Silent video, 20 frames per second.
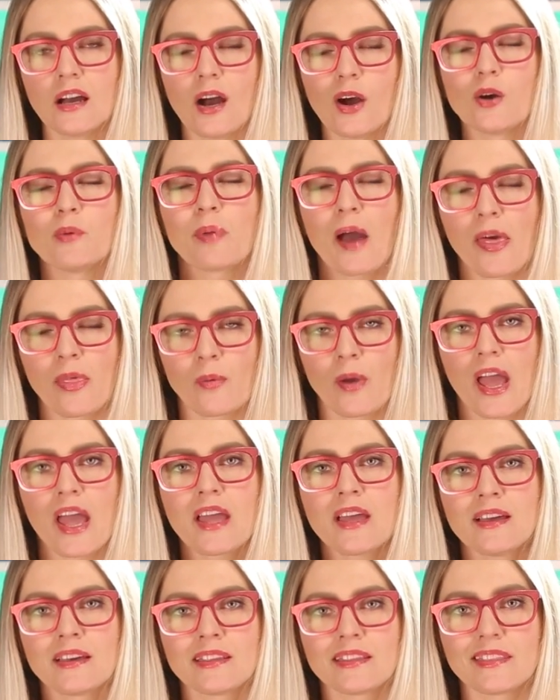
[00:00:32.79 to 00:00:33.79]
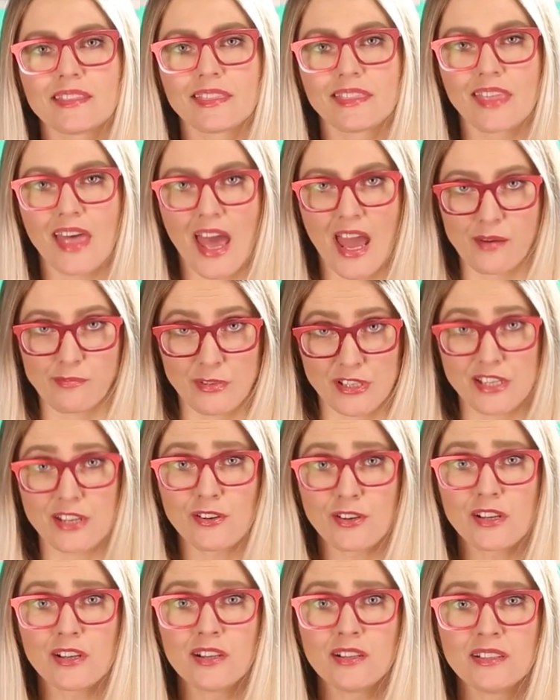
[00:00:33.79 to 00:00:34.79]
Oh, and by the way, that
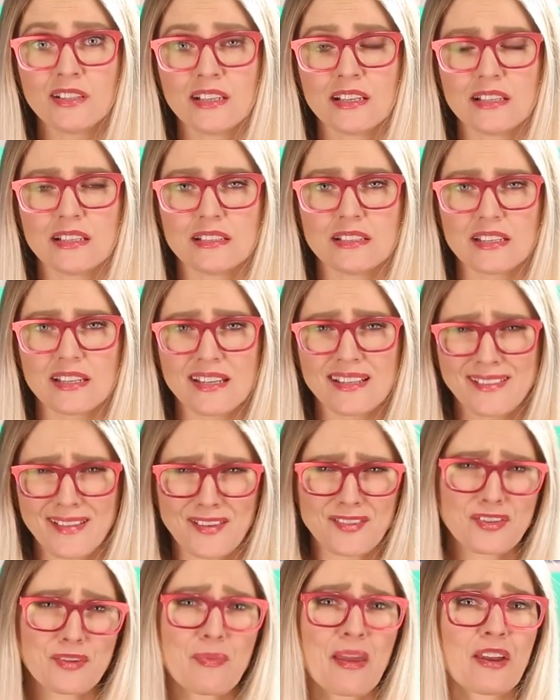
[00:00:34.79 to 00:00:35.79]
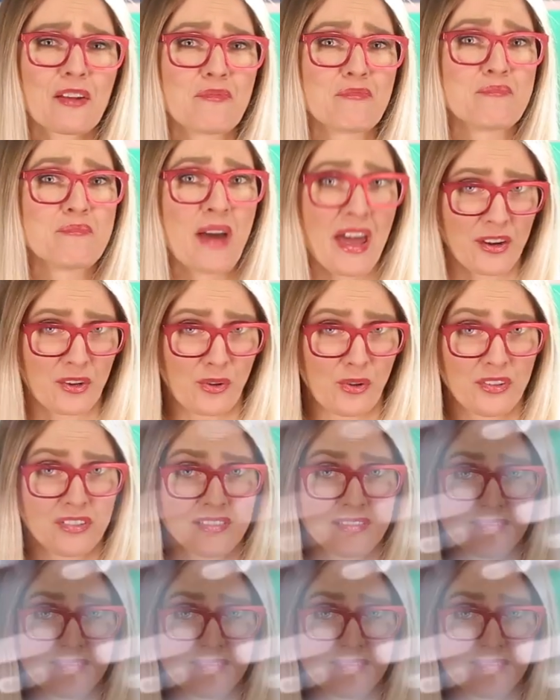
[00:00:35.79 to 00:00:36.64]
material, it's actually made of metal.